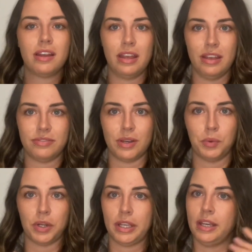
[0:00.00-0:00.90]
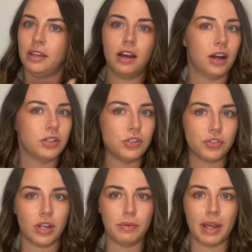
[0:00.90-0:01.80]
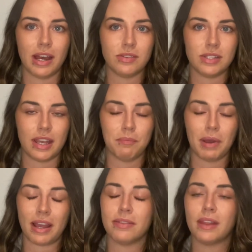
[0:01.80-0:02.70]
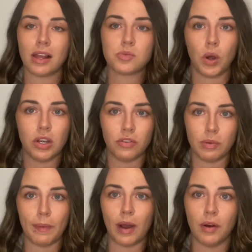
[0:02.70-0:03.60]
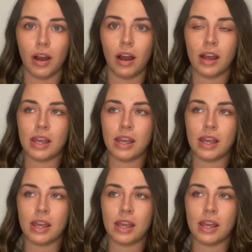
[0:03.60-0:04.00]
If they're wonky, I know straight away how to get back. And that's what I love about her.